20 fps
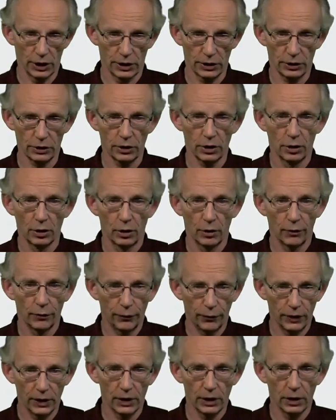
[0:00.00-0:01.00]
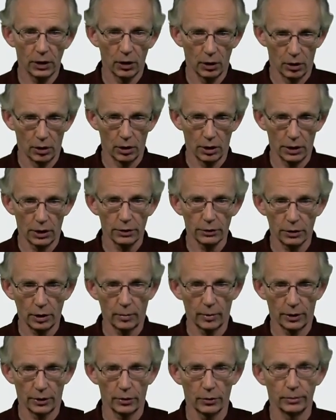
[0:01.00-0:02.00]
is phi or
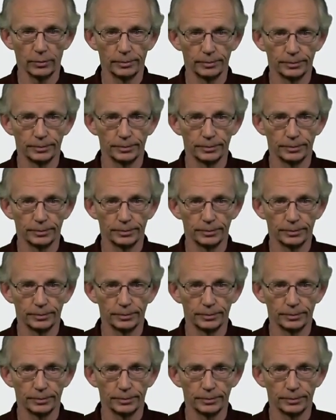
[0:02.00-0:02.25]
w.